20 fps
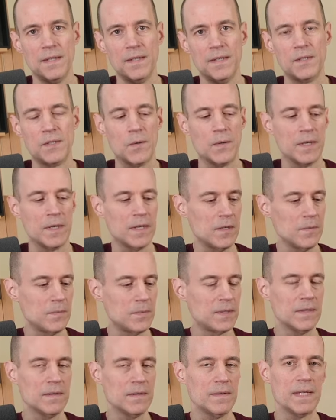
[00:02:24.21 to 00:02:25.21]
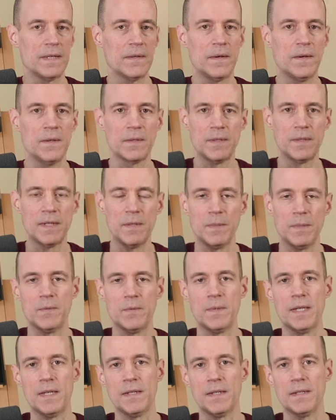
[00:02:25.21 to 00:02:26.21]
So it helps to like alternate
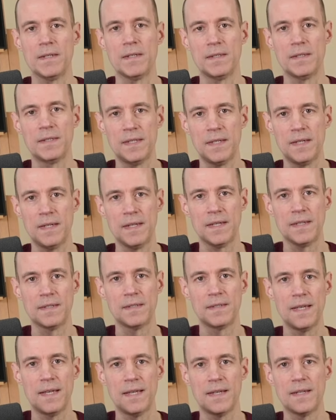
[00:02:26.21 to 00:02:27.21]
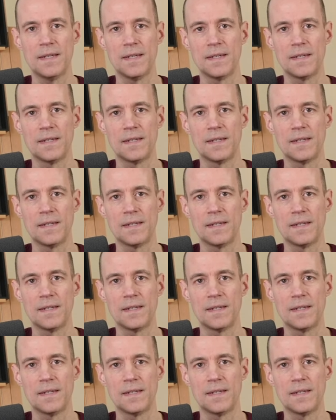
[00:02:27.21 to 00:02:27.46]
between sitting and standing.